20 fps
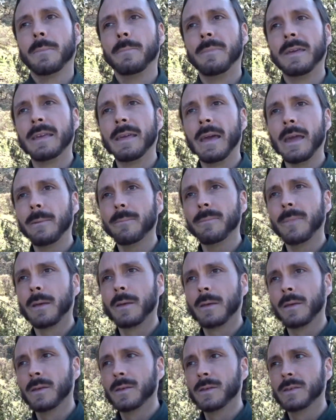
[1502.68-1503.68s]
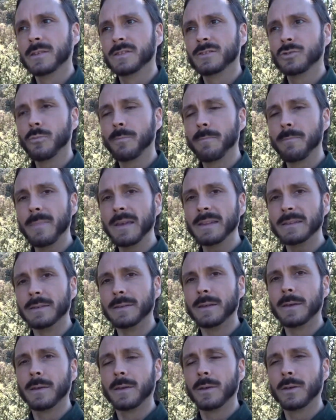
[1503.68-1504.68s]
became
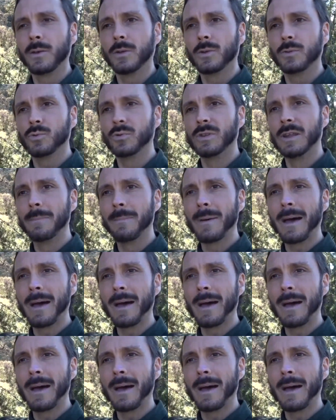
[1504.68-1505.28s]
submitted to the